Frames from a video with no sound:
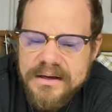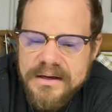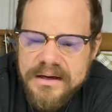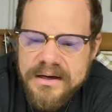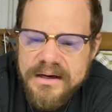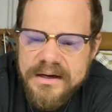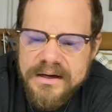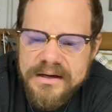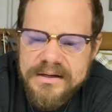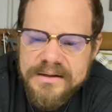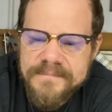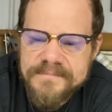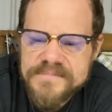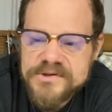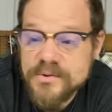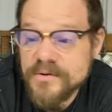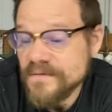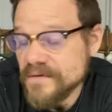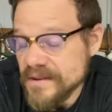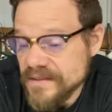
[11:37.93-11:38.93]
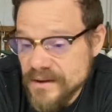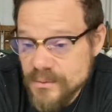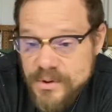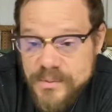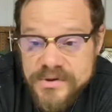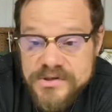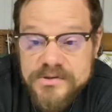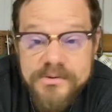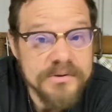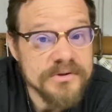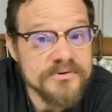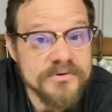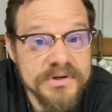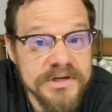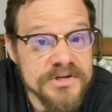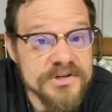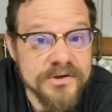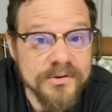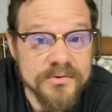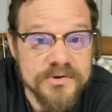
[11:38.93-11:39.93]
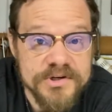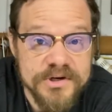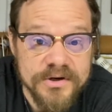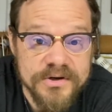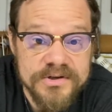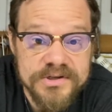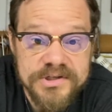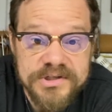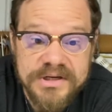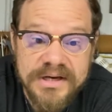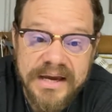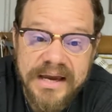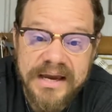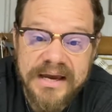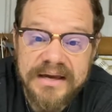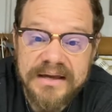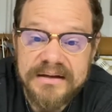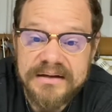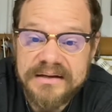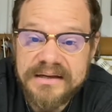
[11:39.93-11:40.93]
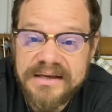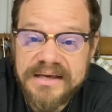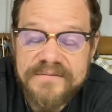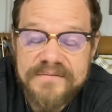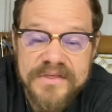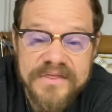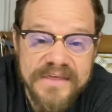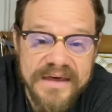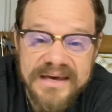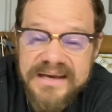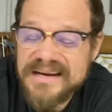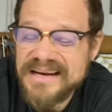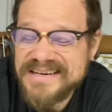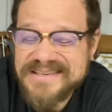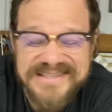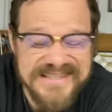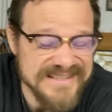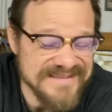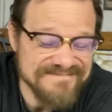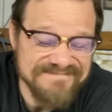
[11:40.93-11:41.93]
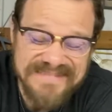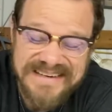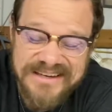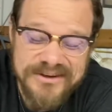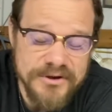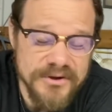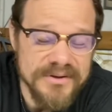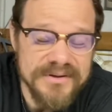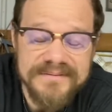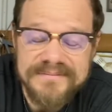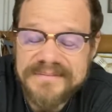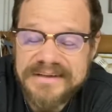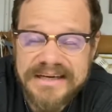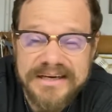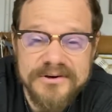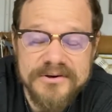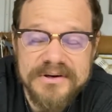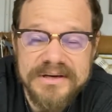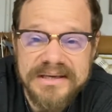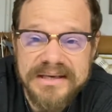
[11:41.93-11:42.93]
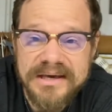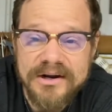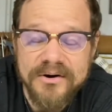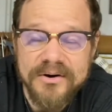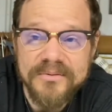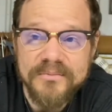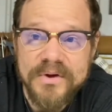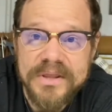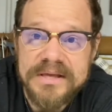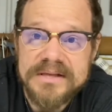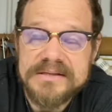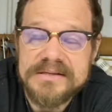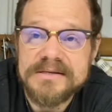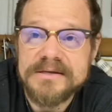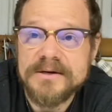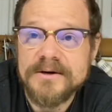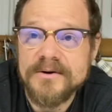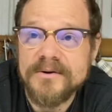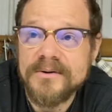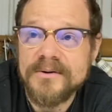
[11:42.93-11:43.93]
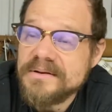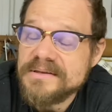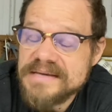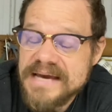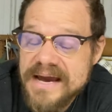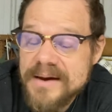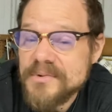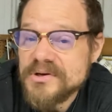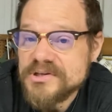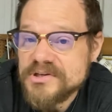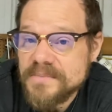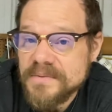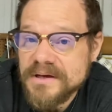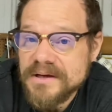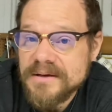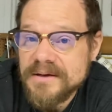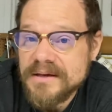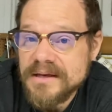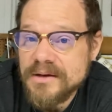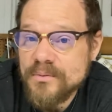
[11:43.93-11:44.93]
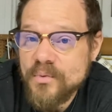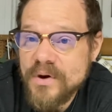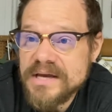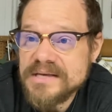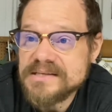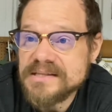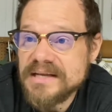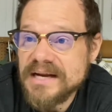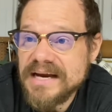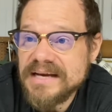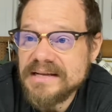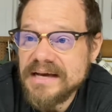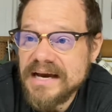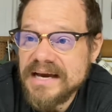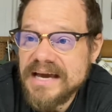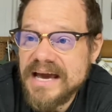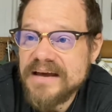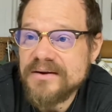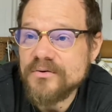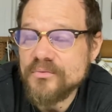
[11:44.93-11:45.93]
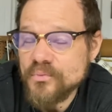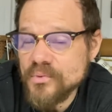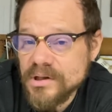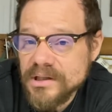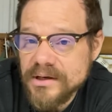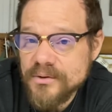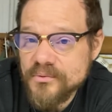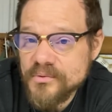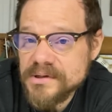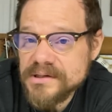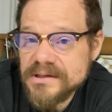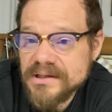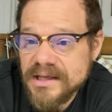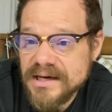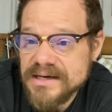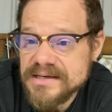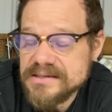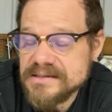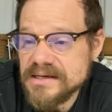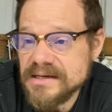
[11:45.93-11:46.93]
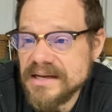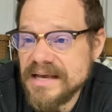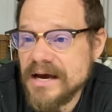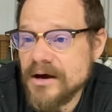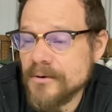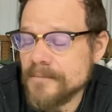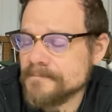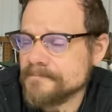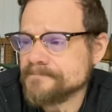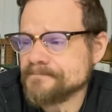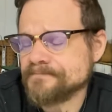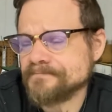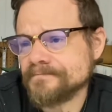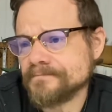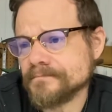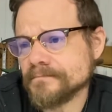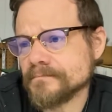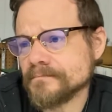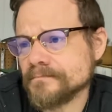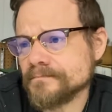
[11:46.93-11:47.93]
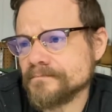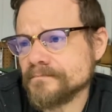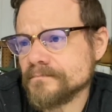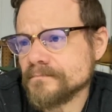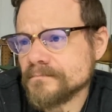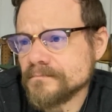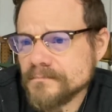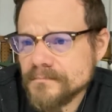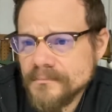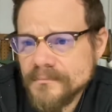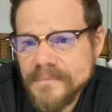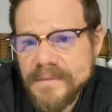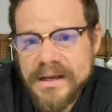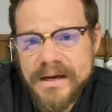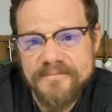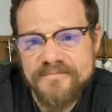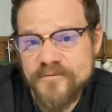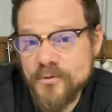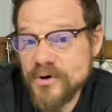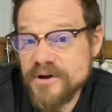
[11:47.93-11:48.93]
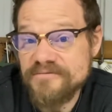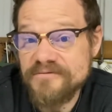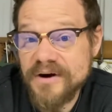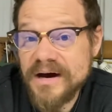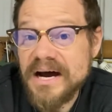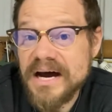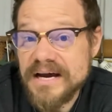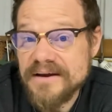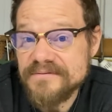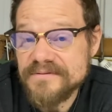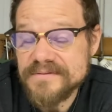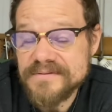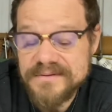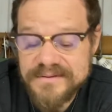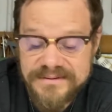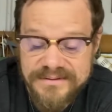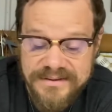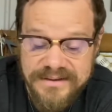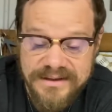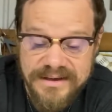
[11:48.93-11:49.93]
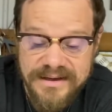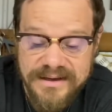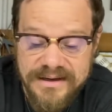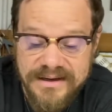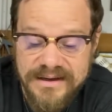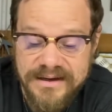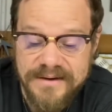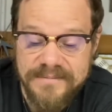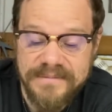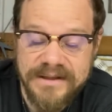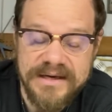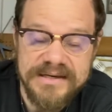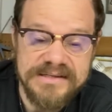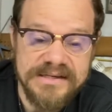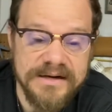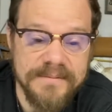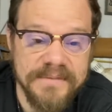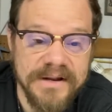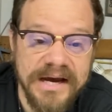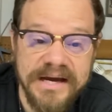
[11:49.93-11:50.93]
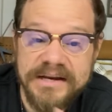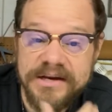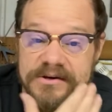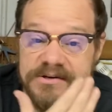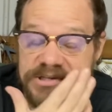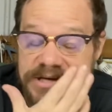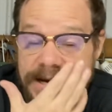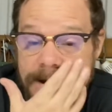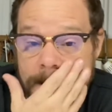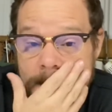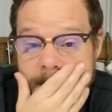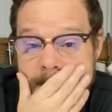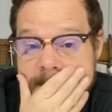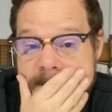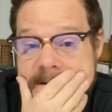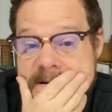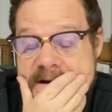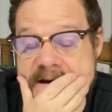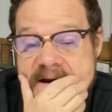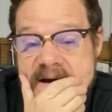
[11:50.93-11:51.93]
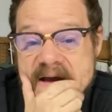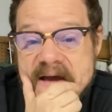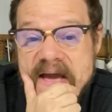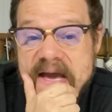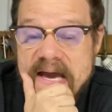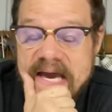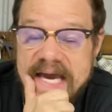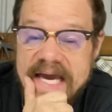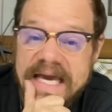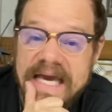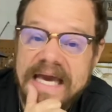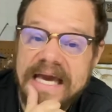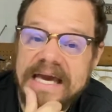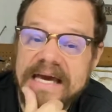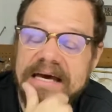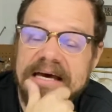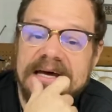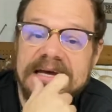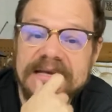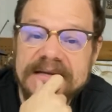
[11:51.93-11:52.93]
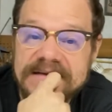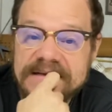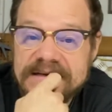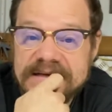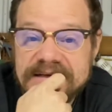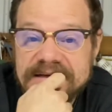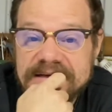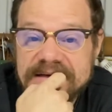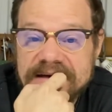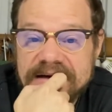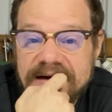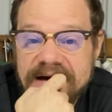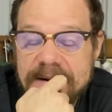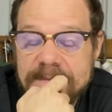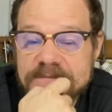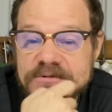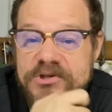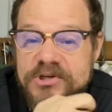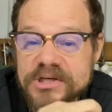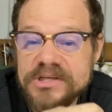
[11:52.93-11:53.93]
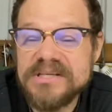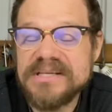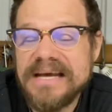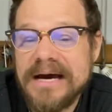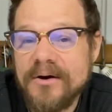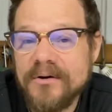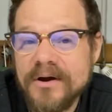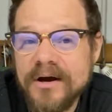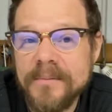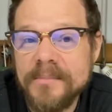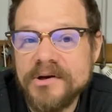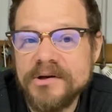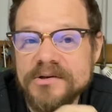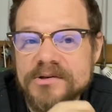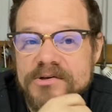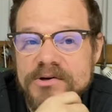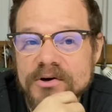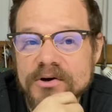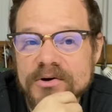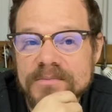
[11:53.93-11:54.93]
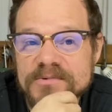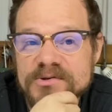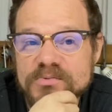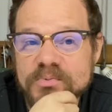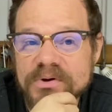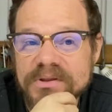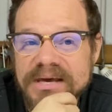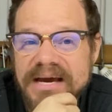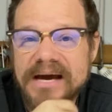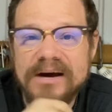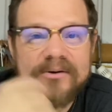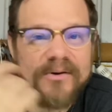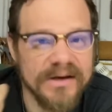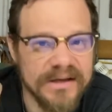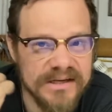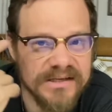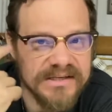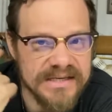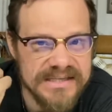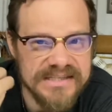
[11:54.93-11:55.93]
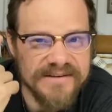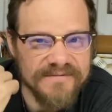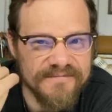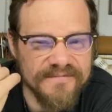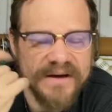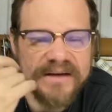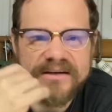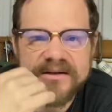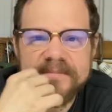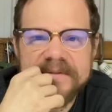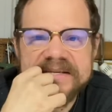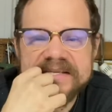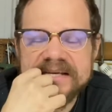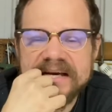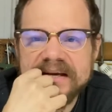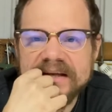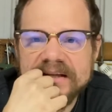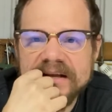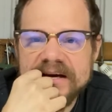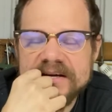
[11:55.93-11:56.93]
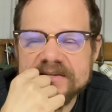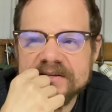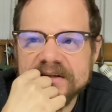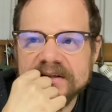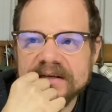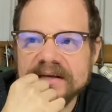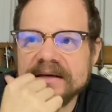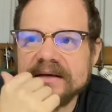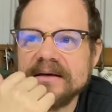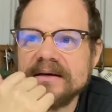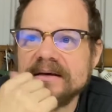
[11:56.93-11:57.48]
And then we went to a traditional church, and even then, I couldn't get on with it. So damaged me in ways that I hadn't really realized. And now I'm 45. Like I said, I'm 9 years out, and I'm just now coming to terms with how it's affected me psychologically,